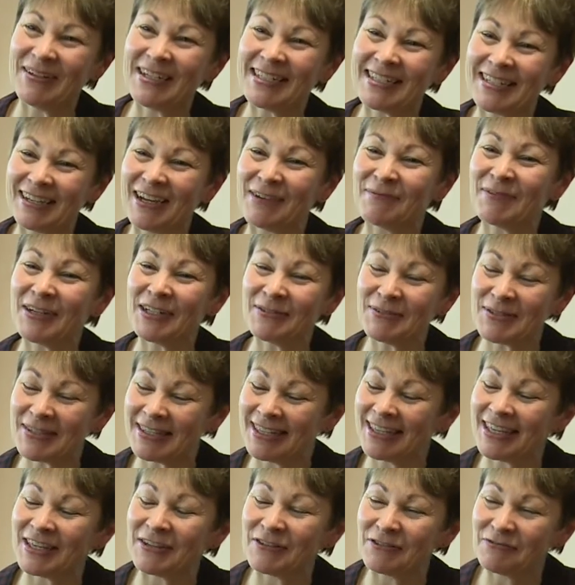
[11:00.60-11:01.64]
time when it was the
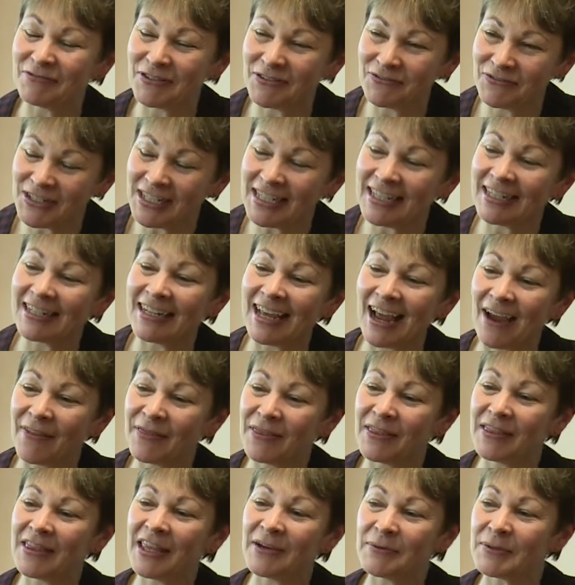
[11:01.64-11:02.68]
EU15,
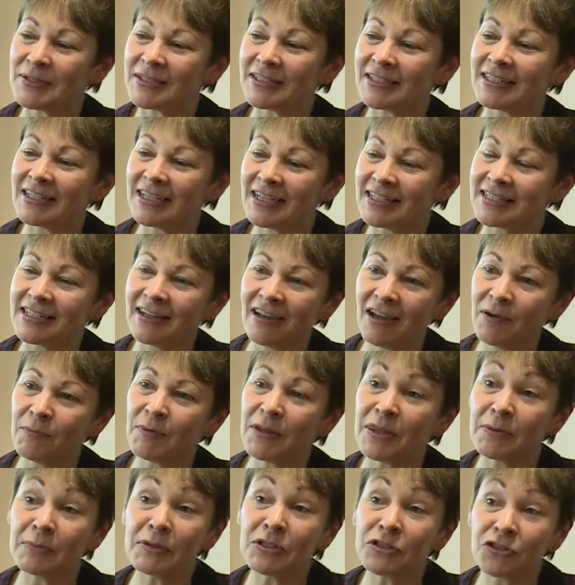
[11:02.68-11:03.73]
and there was a time when
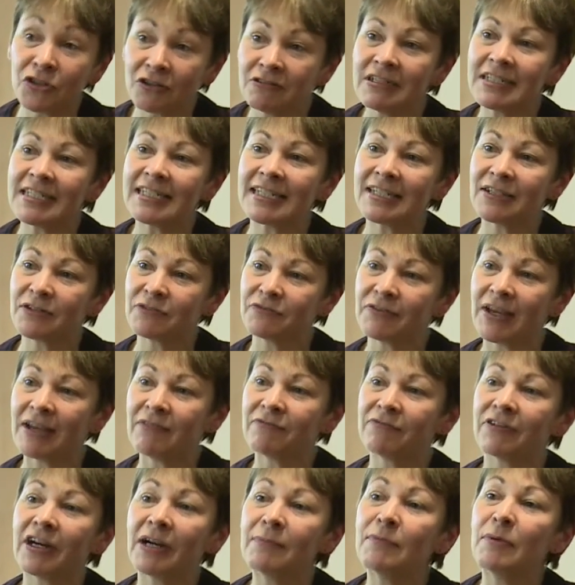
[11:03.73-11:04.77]
the majority of
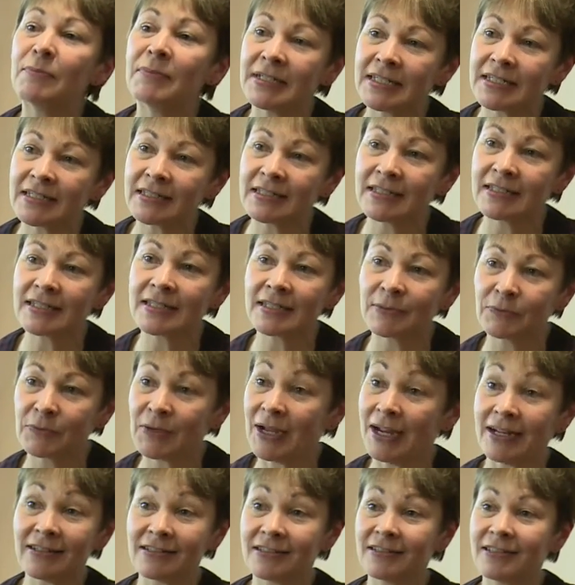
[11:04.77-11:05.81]
environment ministers were
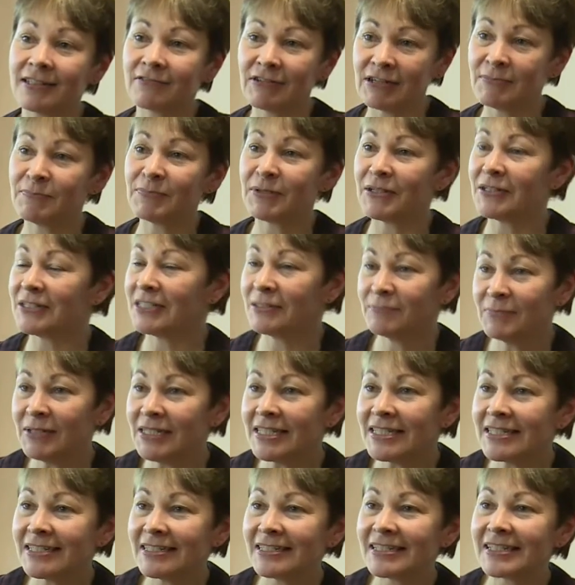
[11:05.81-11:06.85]
actually Green Party
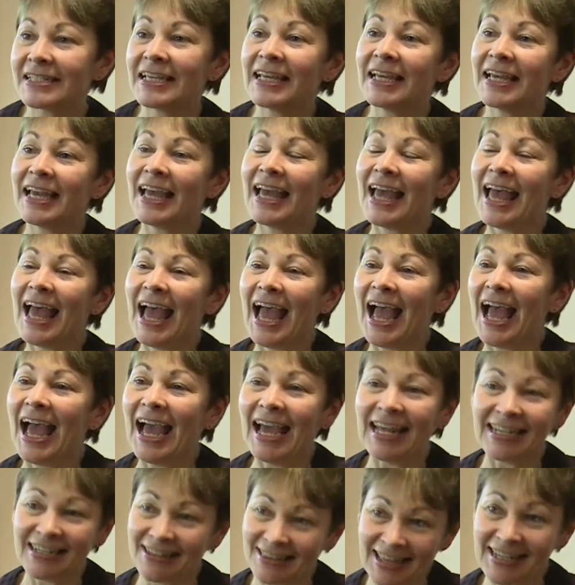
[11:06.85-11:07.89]
ministers.
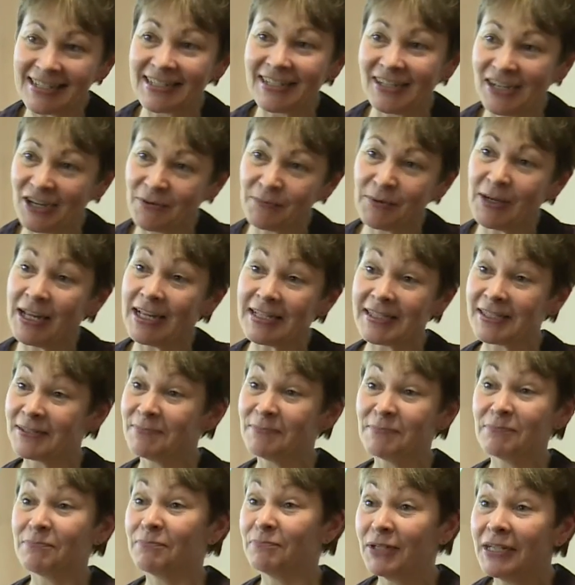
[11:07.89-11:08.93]
And at that time, we had
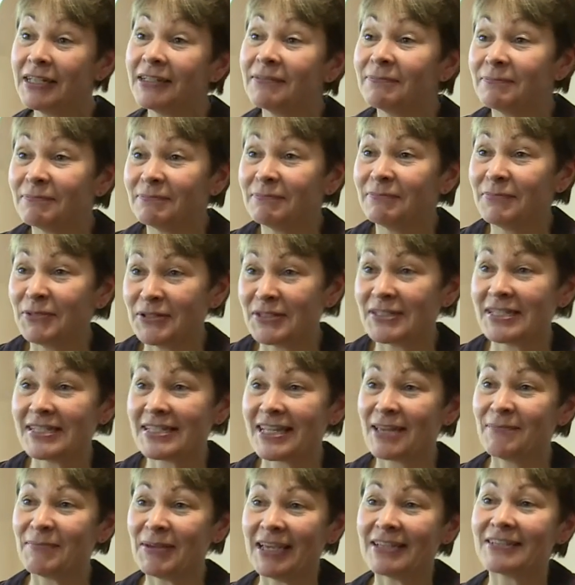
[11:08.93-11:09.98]
some brilliant policies
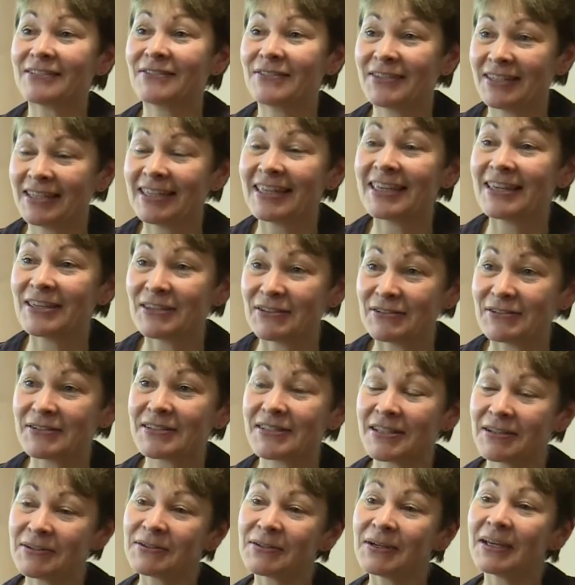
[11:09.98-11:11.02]
coming out of the EU.
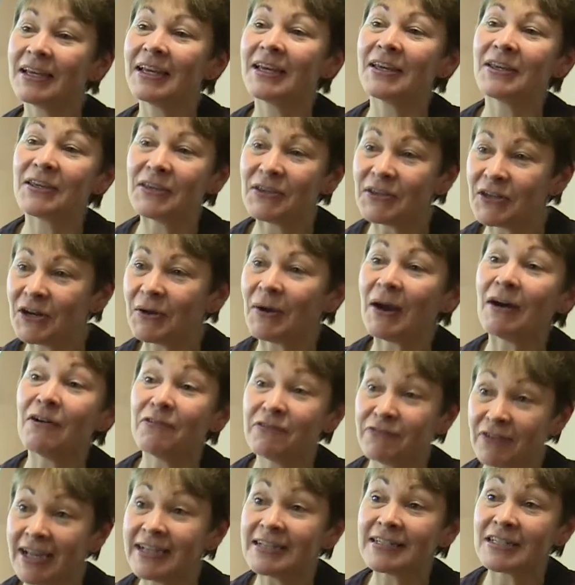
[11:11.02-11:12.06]
So, you know, our
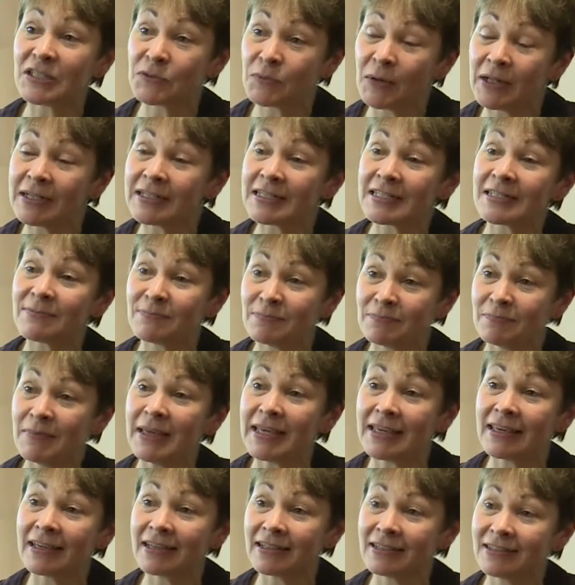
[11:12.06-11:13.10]
fight, as well as
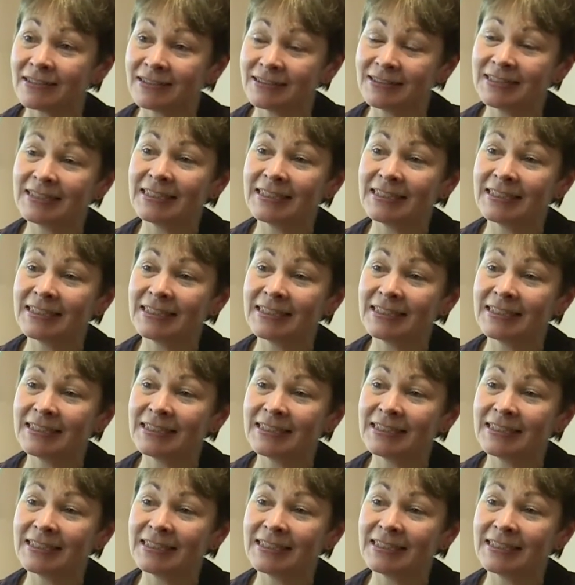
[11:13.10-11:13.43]
making a